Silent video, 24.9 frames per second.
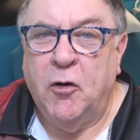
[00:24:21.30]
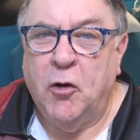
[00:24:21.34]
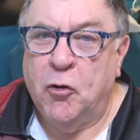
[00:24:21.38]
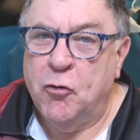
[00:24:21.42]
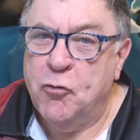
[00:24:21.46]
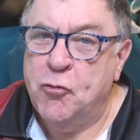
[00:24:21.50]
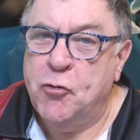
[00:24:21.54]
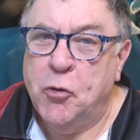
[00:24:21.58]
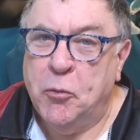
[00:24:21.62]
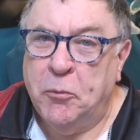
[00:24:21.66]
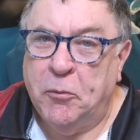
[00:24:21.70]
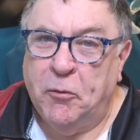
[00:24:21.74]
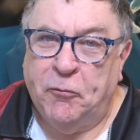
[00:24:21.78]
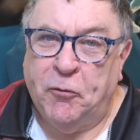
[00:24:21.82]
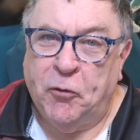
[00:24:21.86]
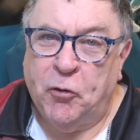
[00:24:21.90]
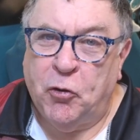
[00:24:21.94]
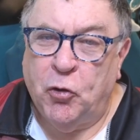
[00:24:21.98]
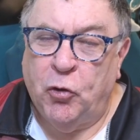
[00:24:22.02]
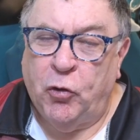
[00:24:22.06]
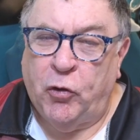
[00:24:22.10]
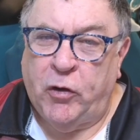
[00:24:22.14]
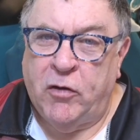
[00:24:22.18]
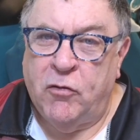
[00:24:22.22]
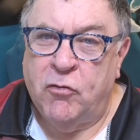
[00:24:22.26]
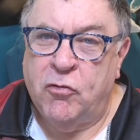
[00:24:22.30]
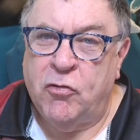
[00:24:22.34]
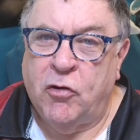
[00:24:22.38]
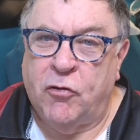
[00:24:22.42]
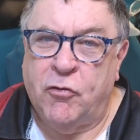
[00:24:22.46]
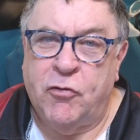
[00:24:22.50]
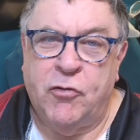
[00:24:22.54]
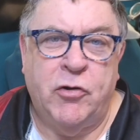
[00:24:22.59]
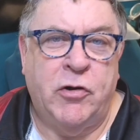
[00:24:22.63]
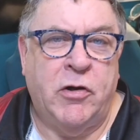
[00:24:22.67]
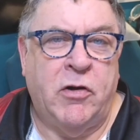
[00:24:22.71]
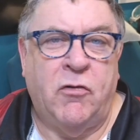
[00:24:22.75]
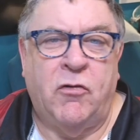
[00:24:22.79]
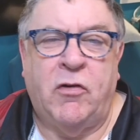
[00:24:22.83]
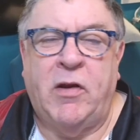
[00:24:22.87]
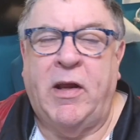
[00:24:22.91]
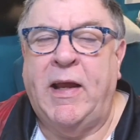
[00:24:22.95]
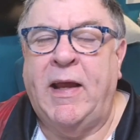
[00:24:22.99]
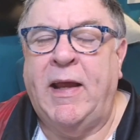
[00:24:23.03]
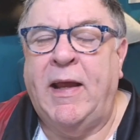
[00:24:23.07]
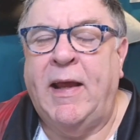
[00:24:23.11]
not suitable for cooking sausages.